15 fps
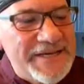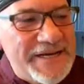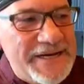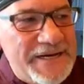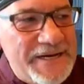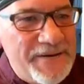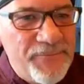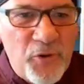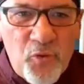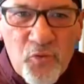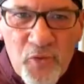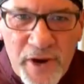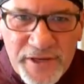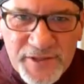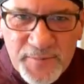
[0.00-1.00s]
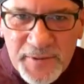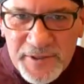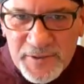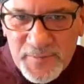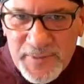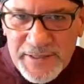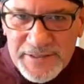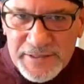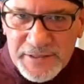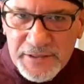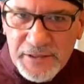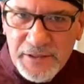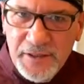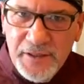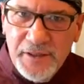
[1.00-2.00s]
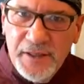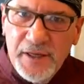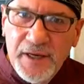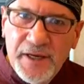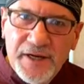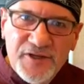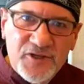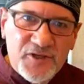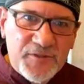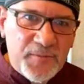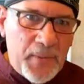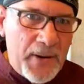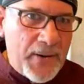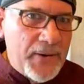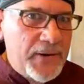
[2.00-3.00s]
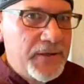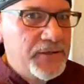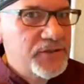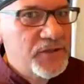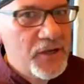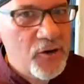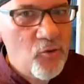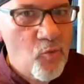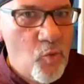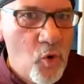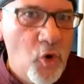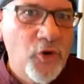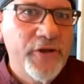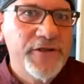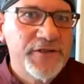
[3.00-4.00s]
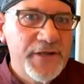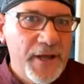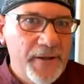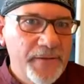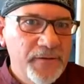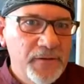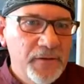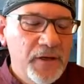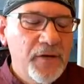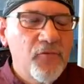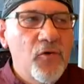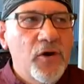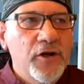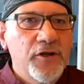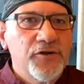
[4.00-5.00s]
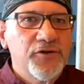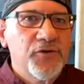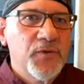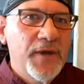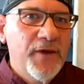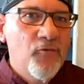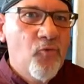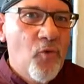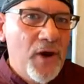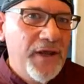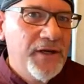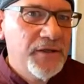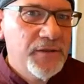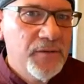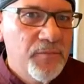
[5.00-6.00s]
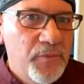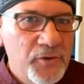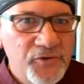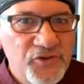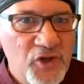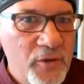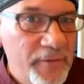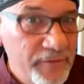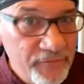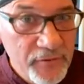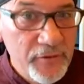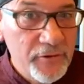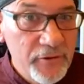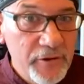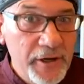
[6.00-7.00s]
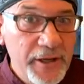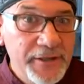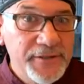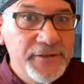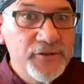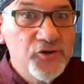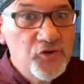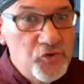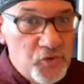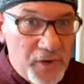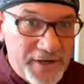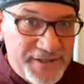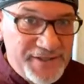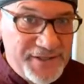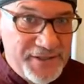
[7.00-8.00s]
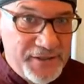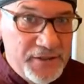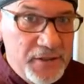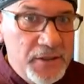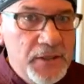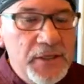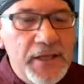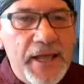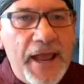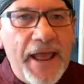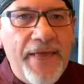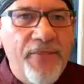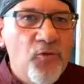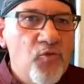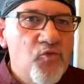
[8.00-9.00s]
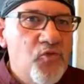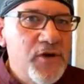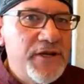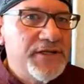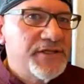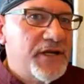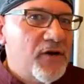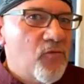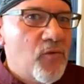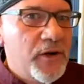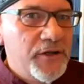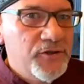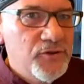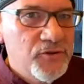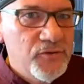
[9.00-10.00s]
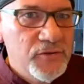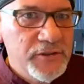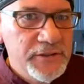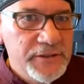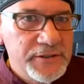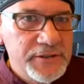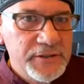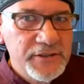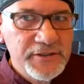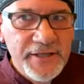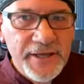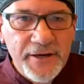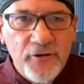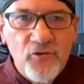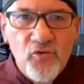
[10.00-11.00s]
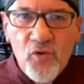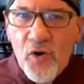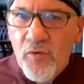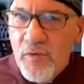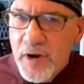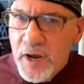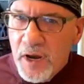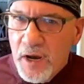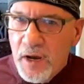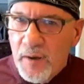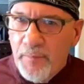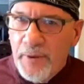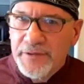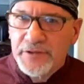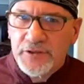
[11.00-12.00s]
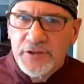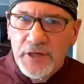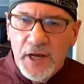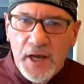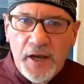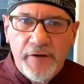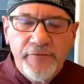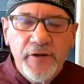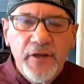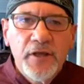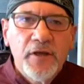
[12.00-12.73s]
The recipe is basically an asparagus and walnut salad, and we're going to do a white balsamic vinaigrette dressing. And the reason I want to do this is that growing up as a child,